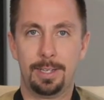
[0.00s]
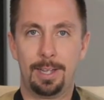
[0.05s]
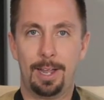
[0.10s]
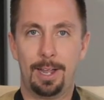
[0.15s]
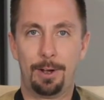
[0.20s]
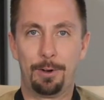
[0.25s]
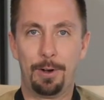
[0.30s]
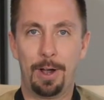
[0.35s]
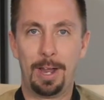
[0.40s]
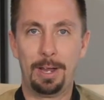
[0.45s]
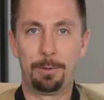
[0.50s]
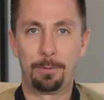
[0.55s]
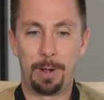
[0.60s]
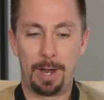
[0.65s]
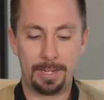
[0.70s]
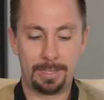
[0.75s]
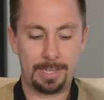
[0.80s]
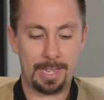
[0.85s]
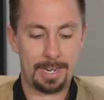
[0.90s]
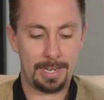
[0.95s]
All right,
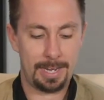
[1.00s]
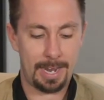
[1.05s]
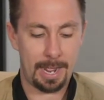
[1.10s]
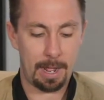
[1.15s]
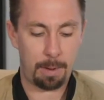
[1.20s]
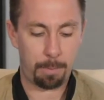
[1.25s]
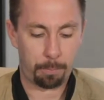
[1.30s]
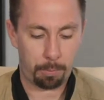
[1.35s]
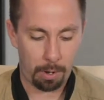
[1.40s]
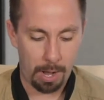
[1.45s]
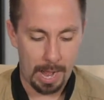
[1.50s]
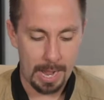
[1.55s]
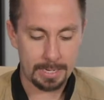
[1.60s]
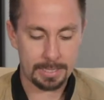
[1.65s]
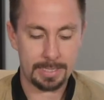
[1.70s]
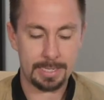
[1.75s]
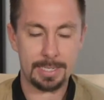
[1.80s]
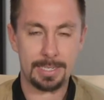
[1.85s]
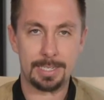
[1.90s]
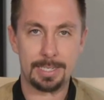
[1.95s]
write that down.
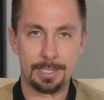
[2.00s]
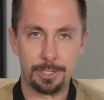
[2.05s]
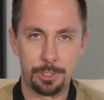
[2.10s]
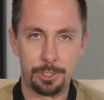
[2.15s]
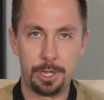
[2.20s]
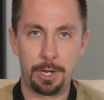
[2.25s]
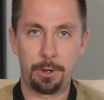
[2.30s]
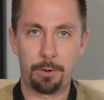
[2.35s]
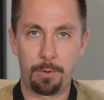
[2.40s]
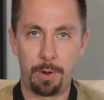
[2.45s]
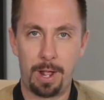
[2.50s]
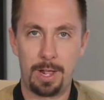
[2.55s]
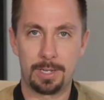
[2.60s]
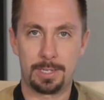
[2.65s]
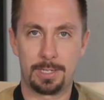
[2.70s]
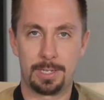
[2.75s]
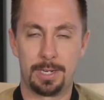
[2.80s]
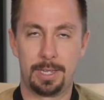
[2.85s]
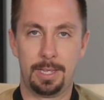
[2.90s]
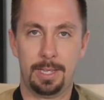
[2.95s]
Practice
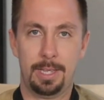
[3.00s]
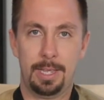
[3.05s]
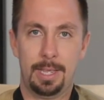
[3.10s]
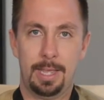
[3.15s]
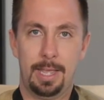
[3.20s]
generosity.